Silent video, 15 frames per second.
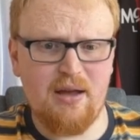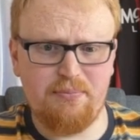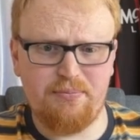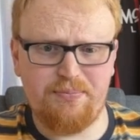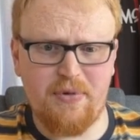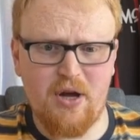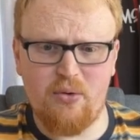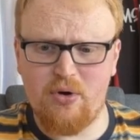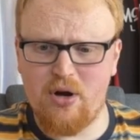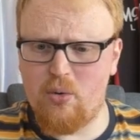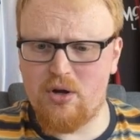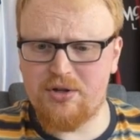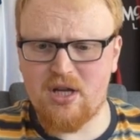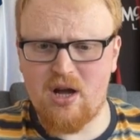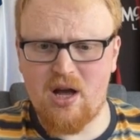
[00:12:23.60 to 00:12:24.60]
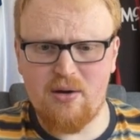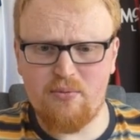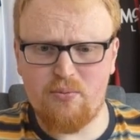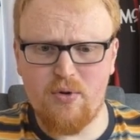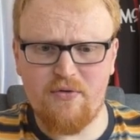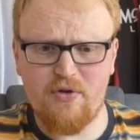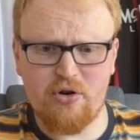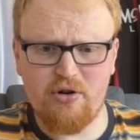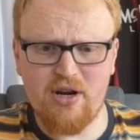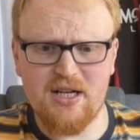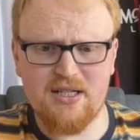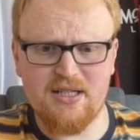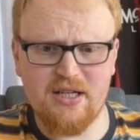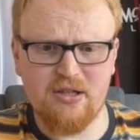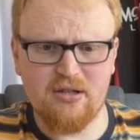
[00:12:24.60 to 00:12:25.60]
don't know what's going on. We've agreed a
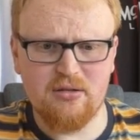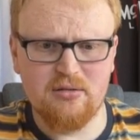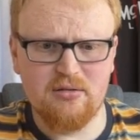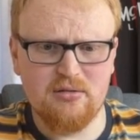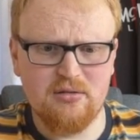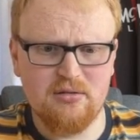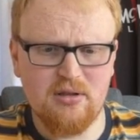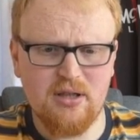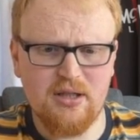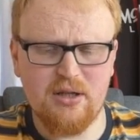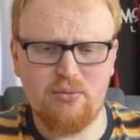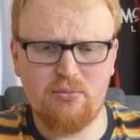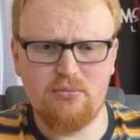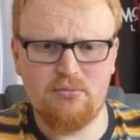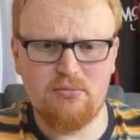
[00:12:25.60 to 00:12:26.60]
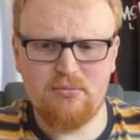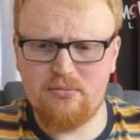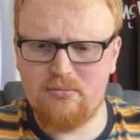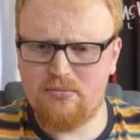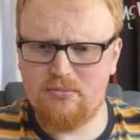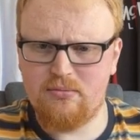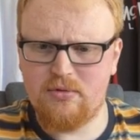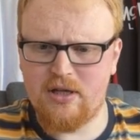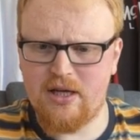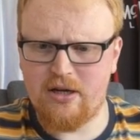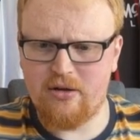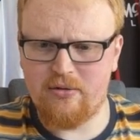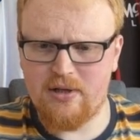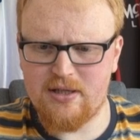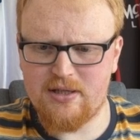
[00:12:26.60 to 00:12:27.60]
deal. I don't. Hang
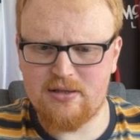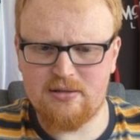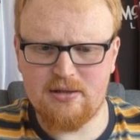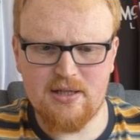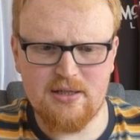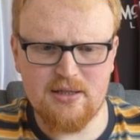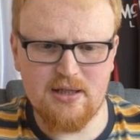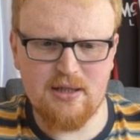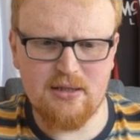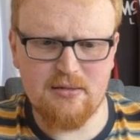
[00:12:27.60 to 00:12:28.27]
on. Let's see.